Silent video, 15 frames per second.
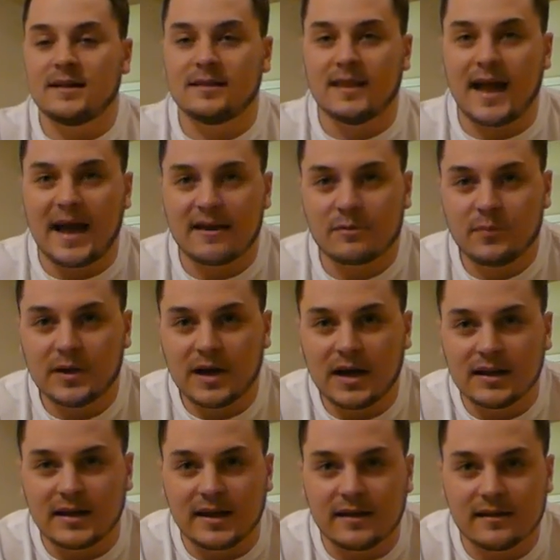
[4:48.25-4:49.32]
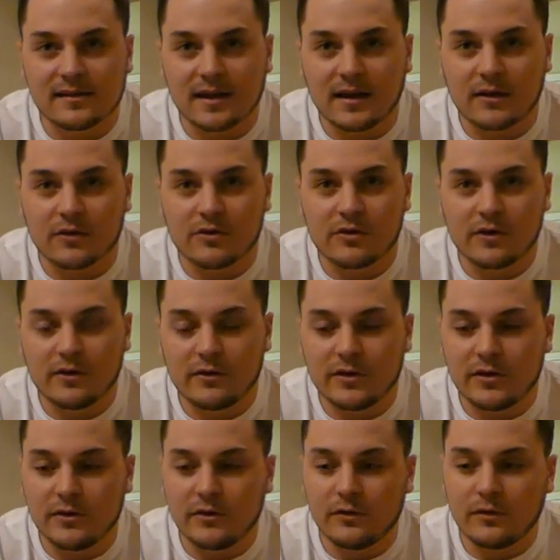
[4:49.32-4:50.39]
last but not least, I'll show
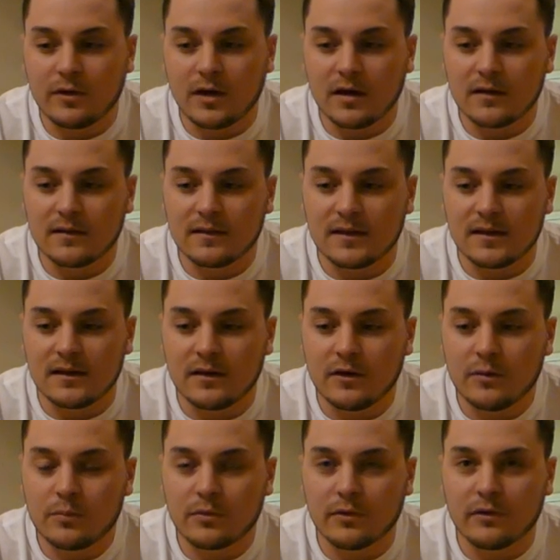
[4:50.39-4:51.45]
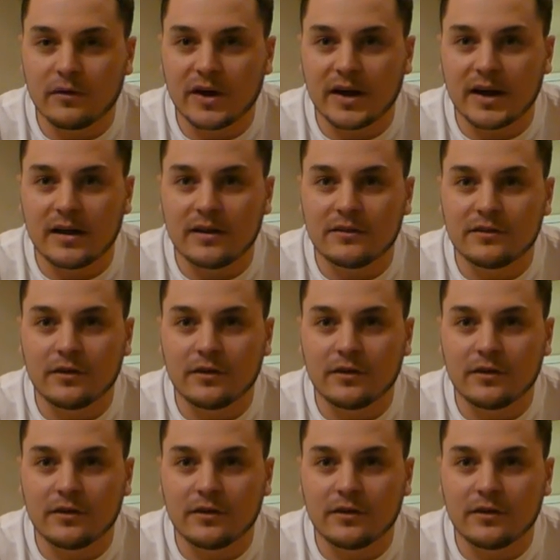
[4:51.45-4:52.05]
you on the GoPro right now.